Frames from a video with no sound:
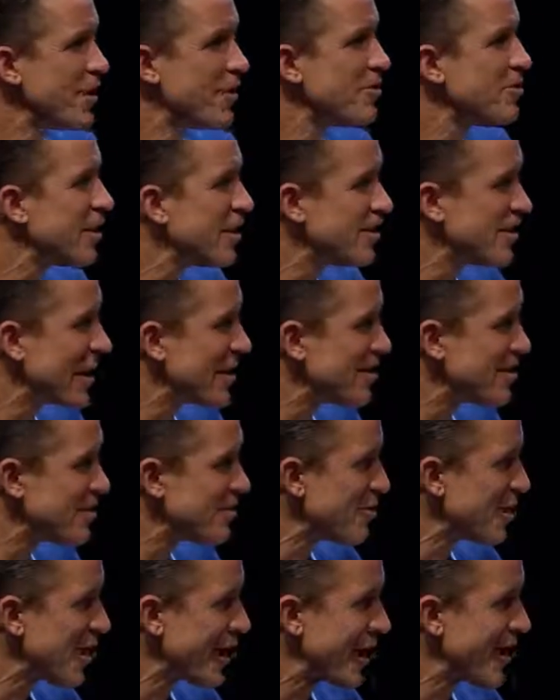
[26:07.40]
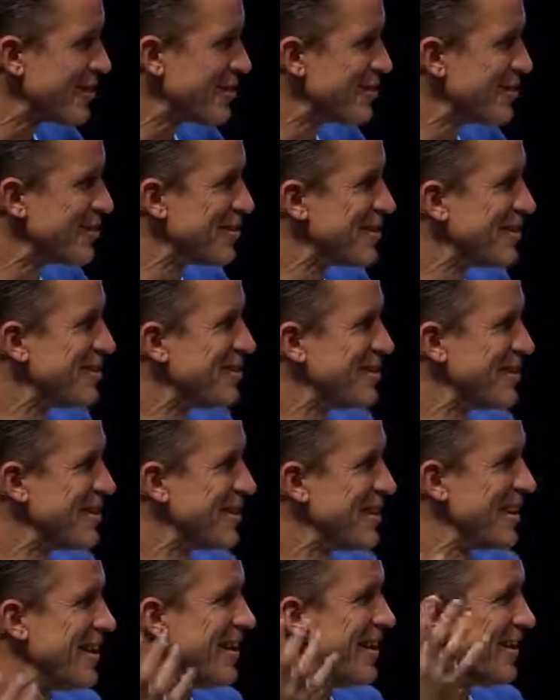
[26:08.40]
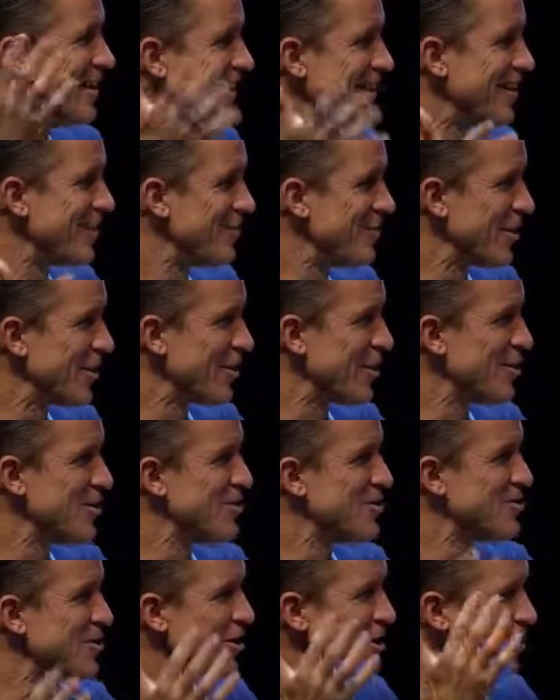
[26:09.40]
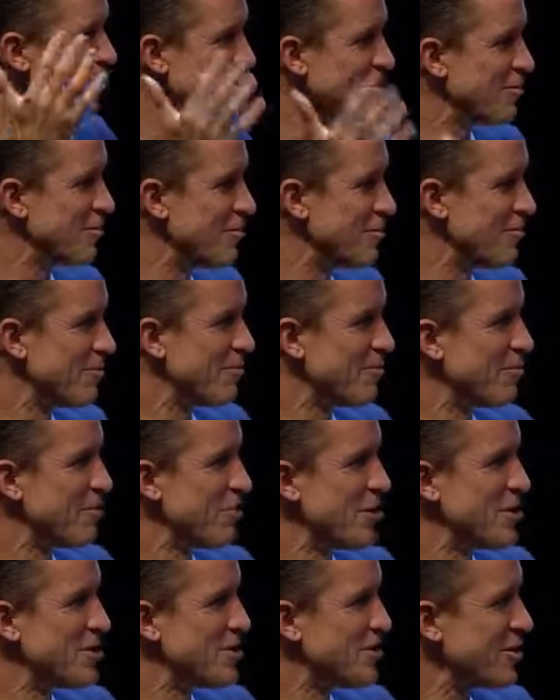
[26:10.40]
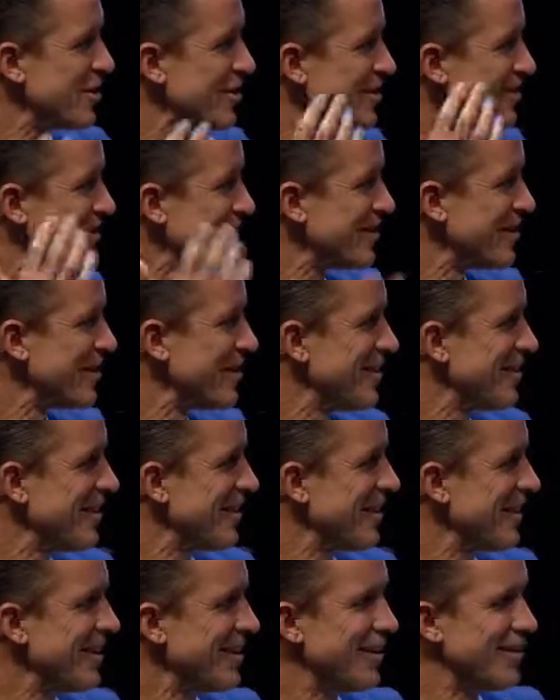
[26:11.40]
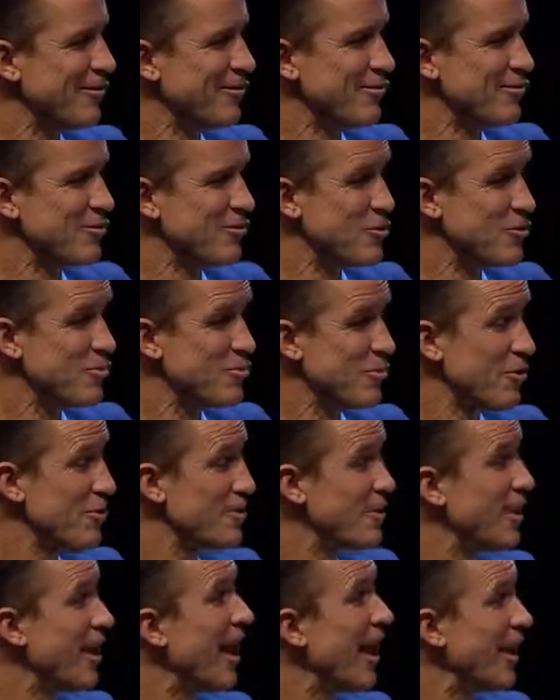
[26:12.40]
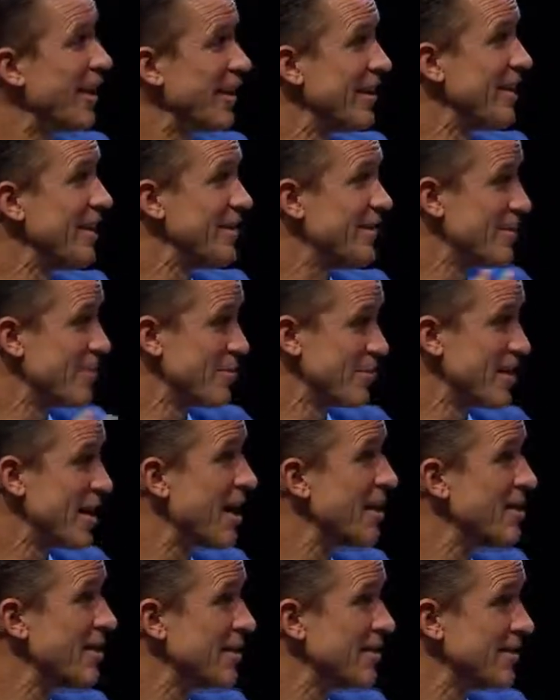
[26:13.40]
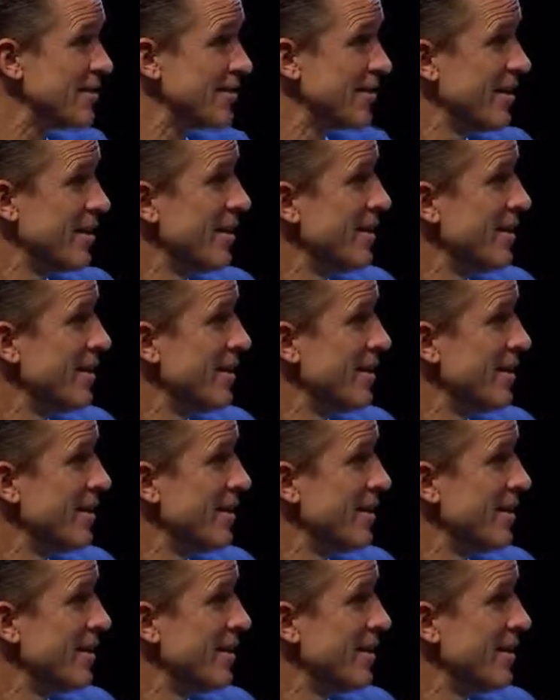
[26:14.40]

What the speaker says: don't think that's the right answer, is to need a very strong, boisterous personality to protect us.